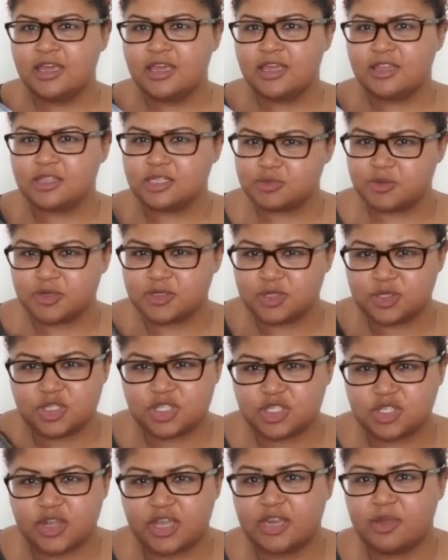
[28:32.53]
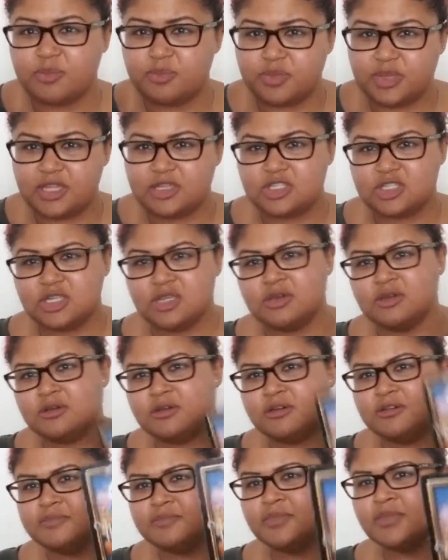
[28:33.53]
this person's just trying to beat
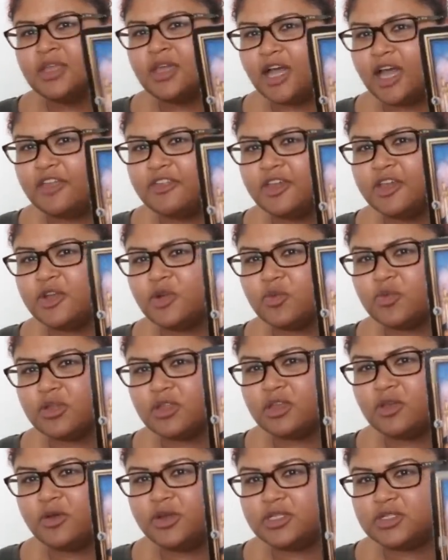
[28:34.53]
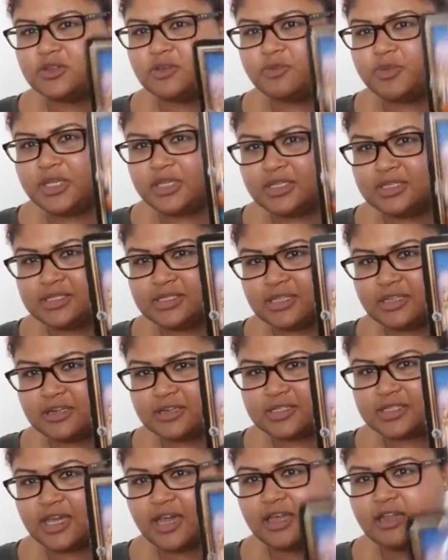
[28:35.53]
you i think you're really going to appease to their
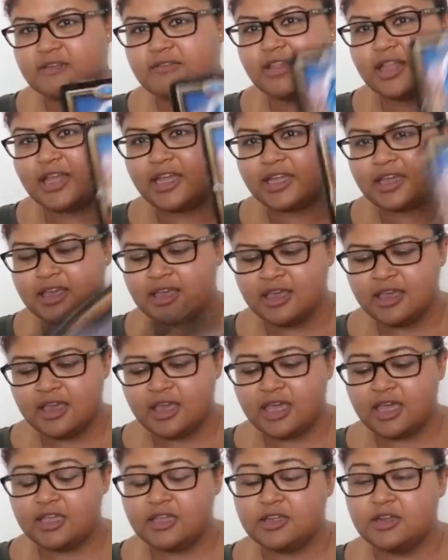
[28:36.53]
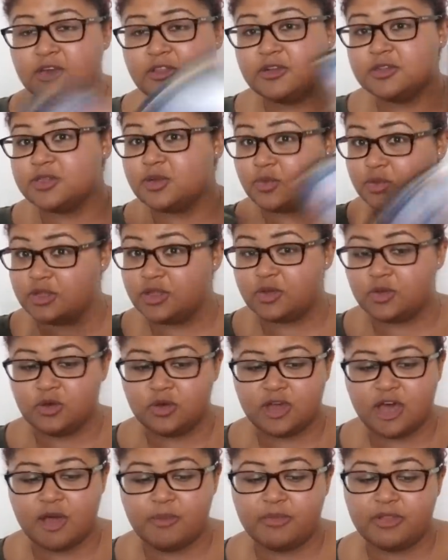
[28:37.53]
side of like hey you know there's a really cool
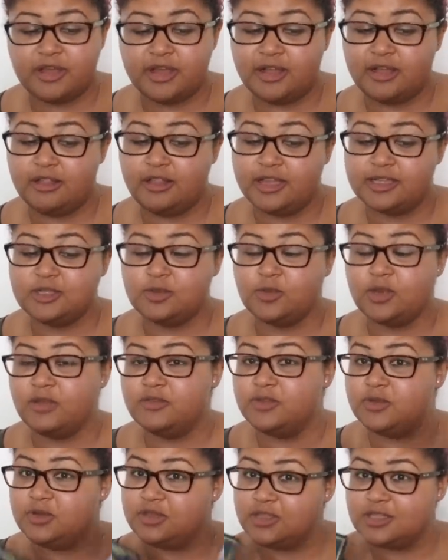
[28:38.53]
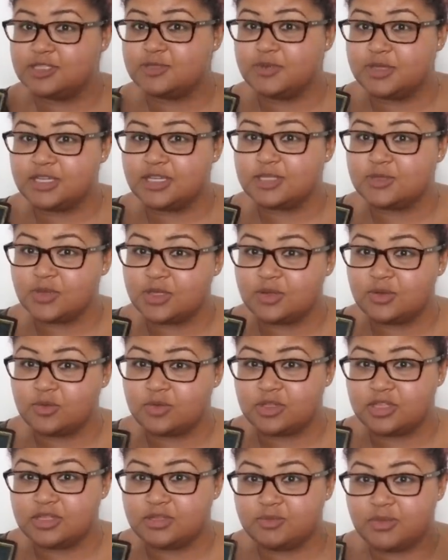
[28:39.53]
calm collective way of doing this because we could
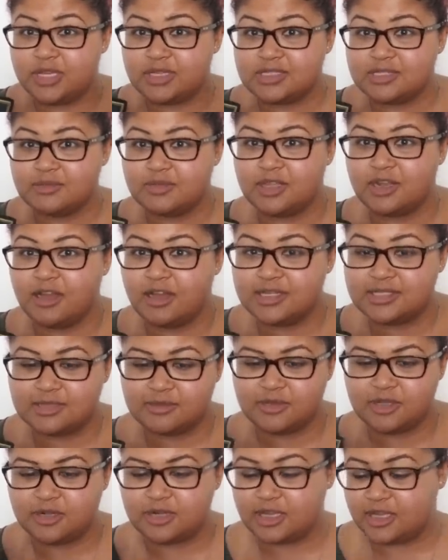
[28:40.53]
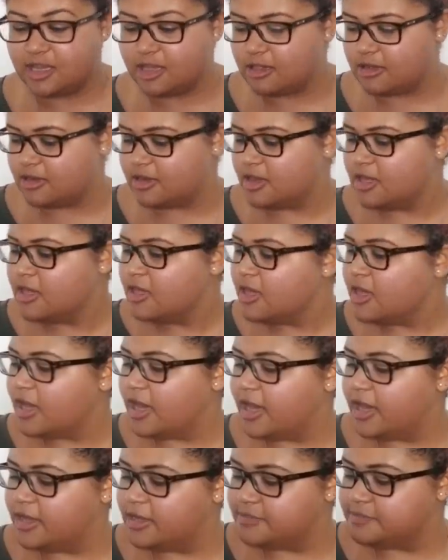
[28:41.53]
really make something awesome here together
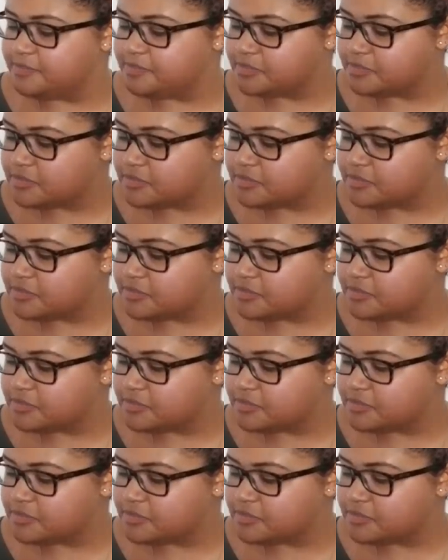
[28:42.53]
um